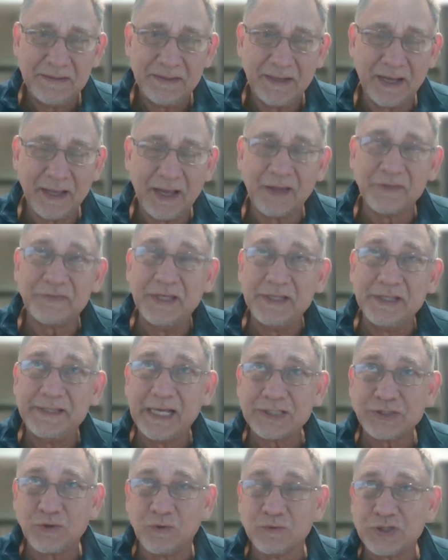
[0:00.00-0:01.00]
I think
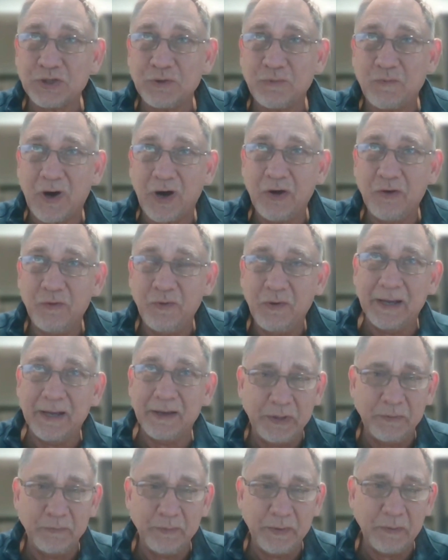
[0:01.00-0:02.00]
that's also why
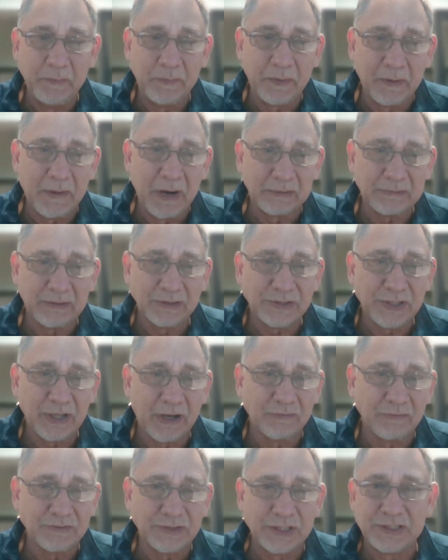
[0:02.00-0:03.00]
we promote
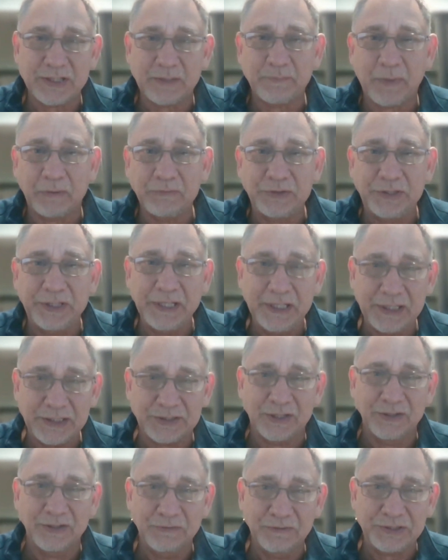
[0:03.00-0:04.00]
ourselves as a boutique
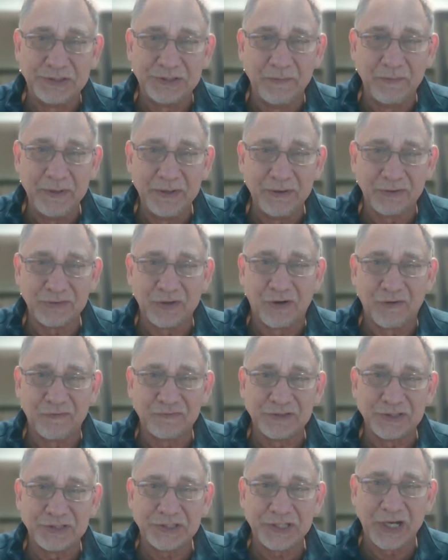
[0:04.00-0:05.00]
solution. We're not
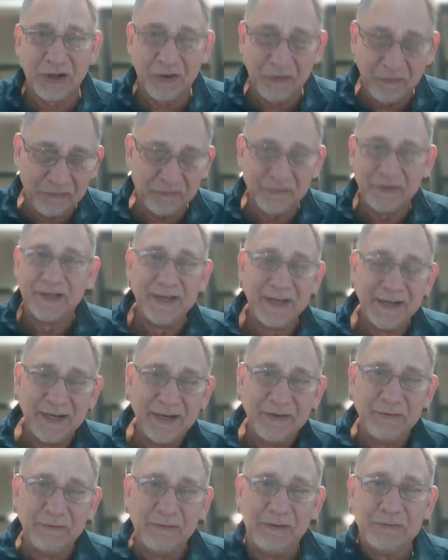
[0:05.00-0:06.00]
off the shelf.
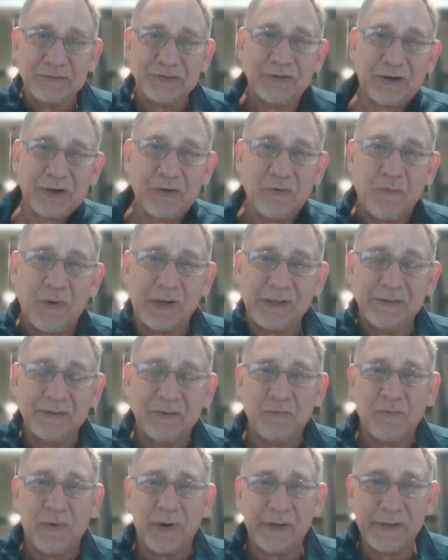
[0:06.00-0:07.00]
It's not a
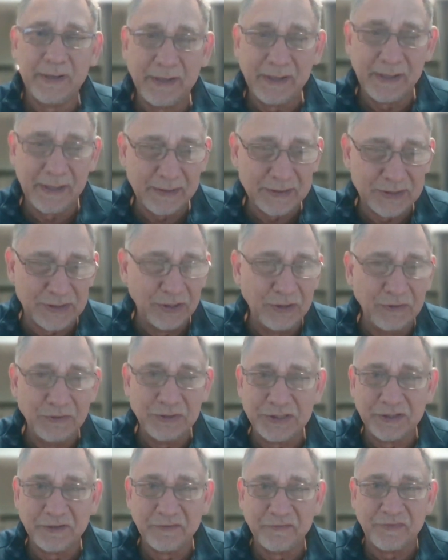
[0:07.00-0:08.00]
one
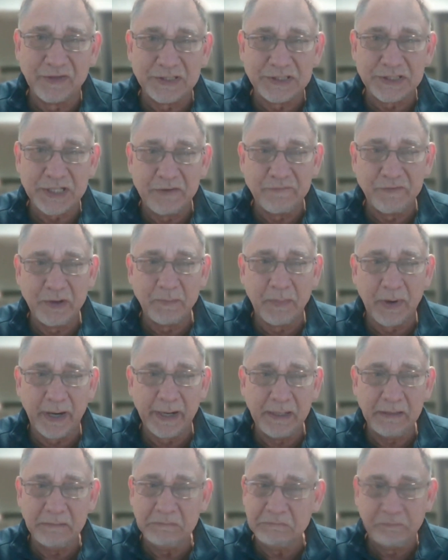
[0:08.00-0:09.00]
solution fits
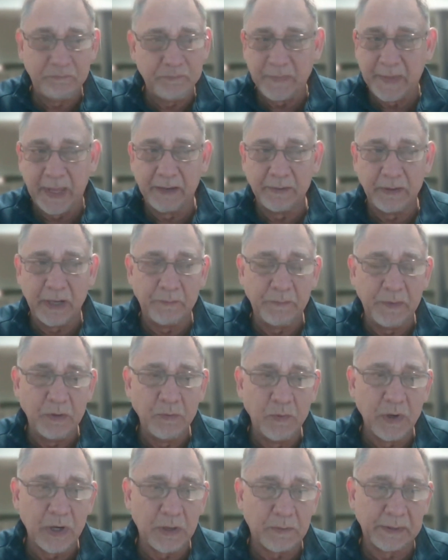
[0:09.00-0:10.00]
everybody, and we
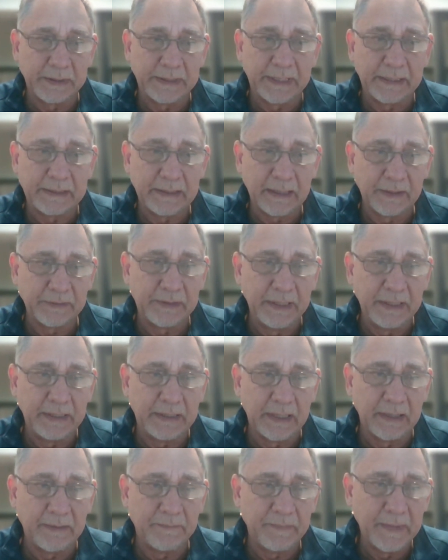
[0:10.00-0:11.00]
work with that. I think
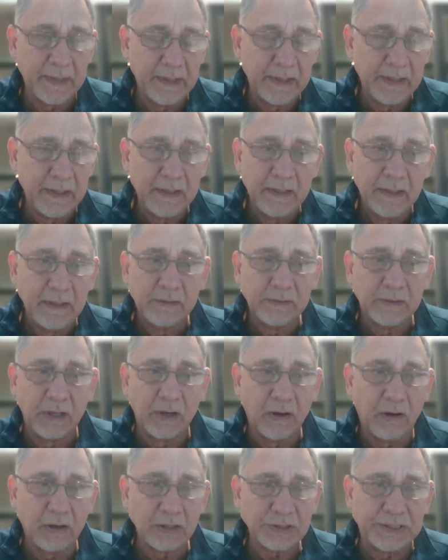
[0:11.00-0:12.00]
the
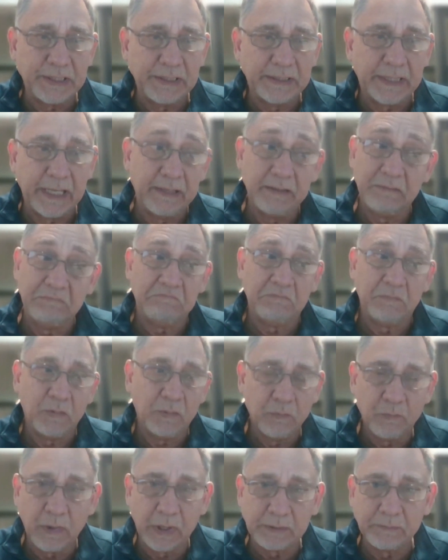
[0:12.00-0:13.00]
last thing then,
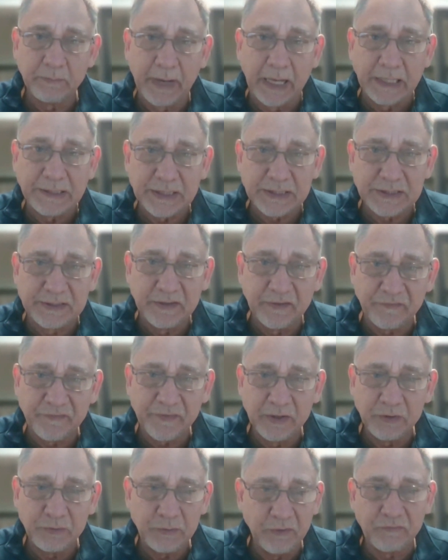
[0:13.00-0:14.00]
what makes us
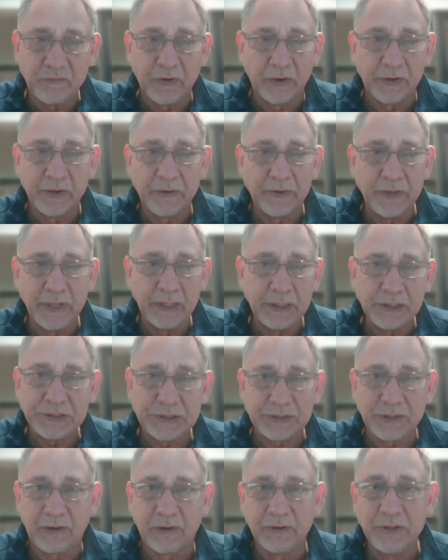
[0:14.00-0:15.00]
different? You've got a really
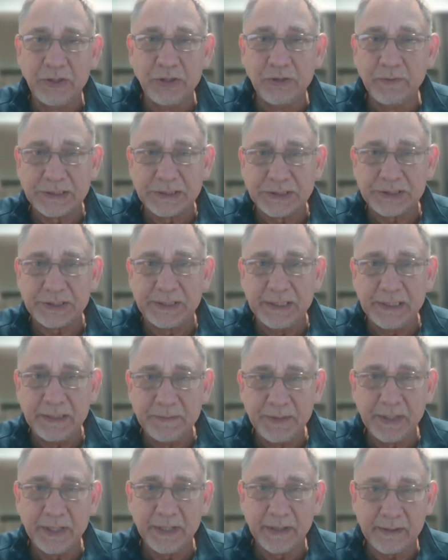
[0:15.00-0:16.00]
strong US
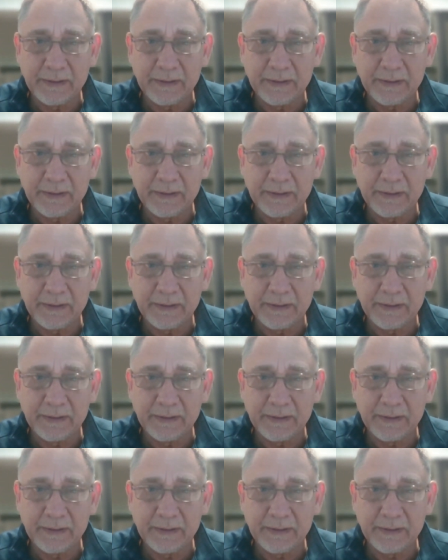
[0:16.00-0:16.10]
team here.